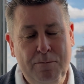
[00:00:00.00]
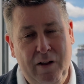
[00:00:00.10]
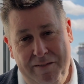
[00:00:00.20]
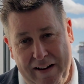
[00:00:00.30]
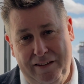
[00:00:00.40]

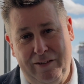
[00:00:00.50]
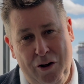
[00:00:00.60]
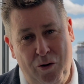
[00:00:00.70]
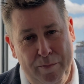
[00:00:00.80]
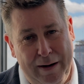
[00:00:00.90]
effective
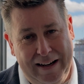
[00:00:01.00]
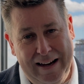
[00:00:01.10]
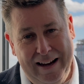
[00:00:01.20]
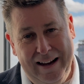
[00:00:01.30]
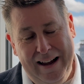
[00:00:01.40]
economy,
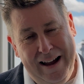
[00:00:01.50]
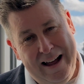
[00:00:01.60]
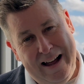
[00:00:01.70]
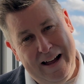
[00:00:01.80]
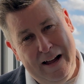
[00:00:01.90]

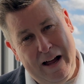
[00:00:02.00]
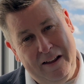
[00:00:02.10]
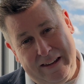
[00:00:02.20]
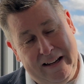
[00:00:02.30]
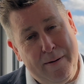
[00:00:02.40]

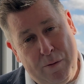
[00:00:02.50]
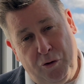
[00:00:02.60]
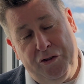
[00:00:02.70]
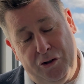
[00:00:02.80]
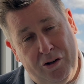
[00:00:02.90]
and thinking about
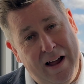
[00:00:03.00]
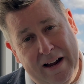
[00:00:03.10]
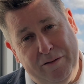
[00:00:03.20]
what's a good life